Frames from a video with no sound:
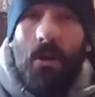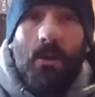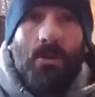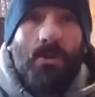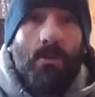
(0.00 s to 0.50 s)

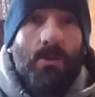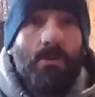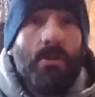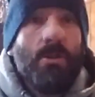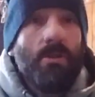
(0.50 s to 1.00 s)
So as soon
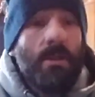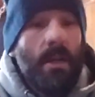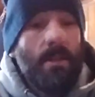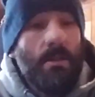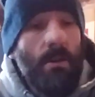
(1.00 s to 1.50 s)
as your
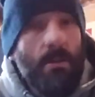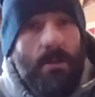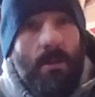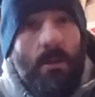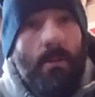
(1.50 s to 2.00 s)
set
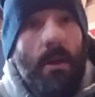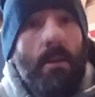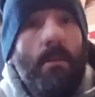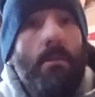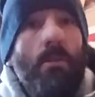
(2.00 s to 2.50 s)
starts, you hit
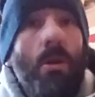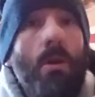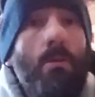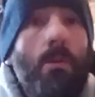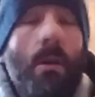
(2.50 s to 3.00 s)

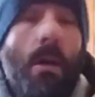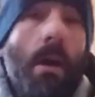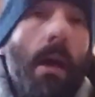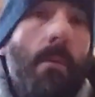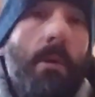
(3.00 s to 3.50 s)
go,
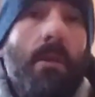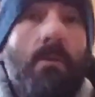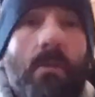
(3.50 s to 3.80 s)
and when you've